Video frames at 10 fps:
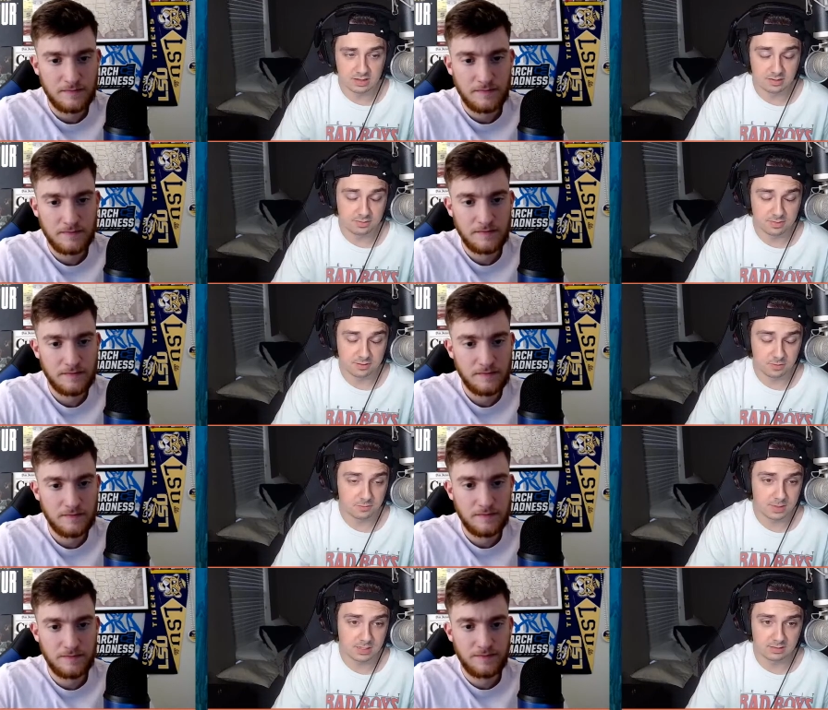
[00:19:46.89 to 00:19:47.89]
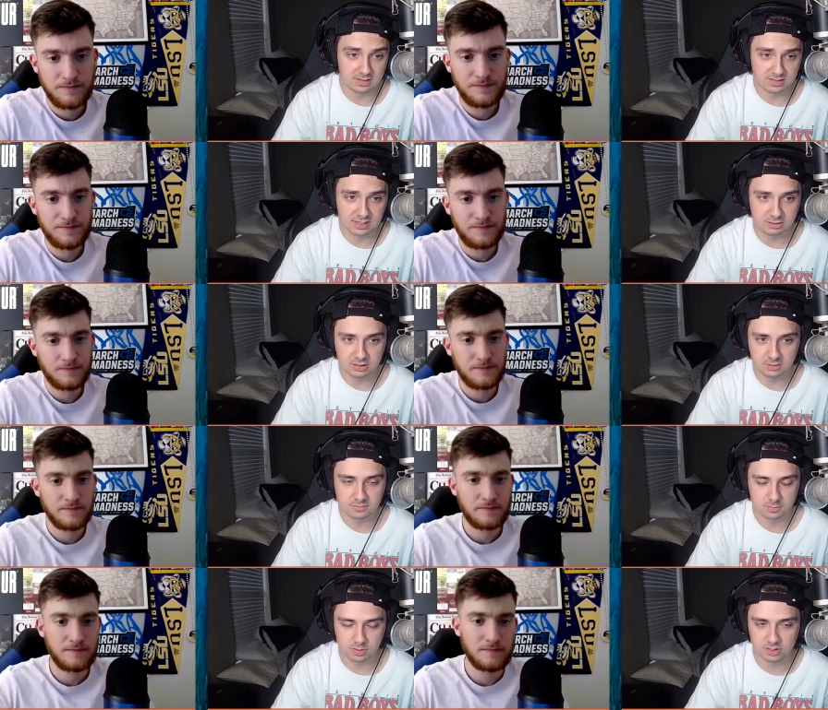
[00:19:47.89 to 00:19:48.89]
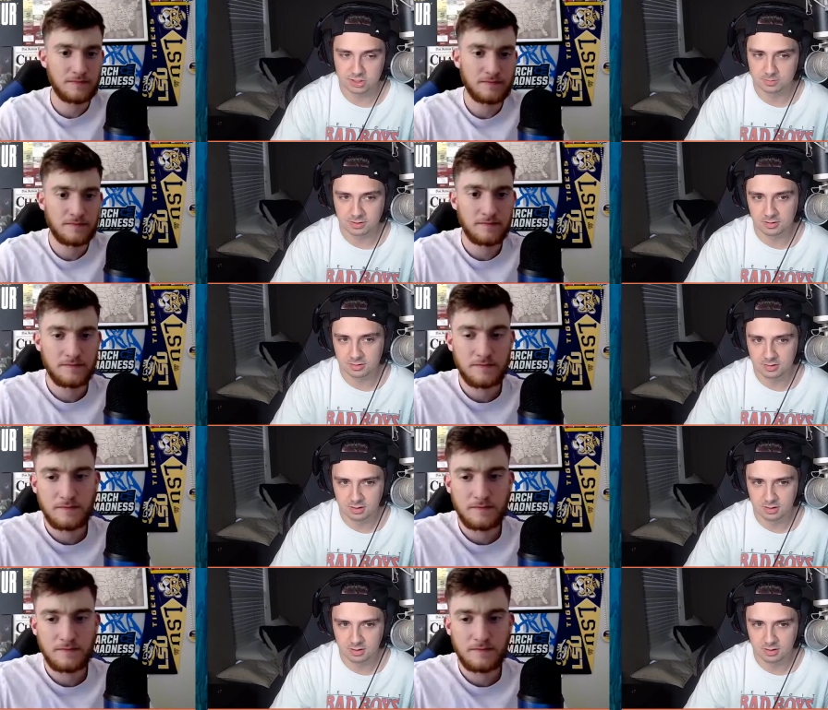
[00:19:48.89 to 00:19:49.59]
Speaker 1: if, if you're picking this late, you need to look for a project player.